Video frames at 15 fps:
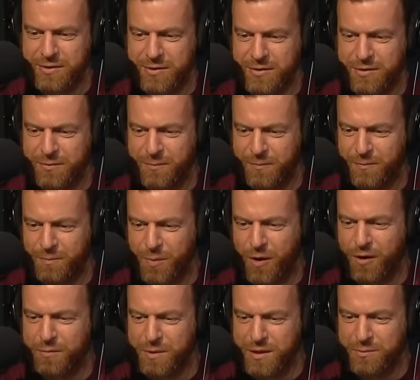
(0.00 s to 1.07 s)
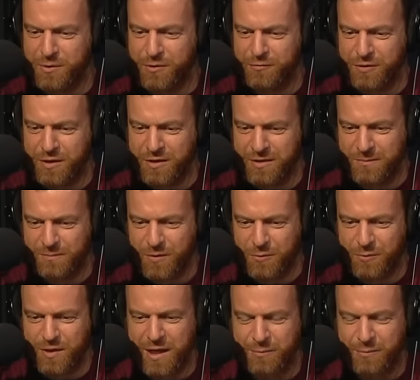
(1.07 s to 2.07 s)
her Barbie movie with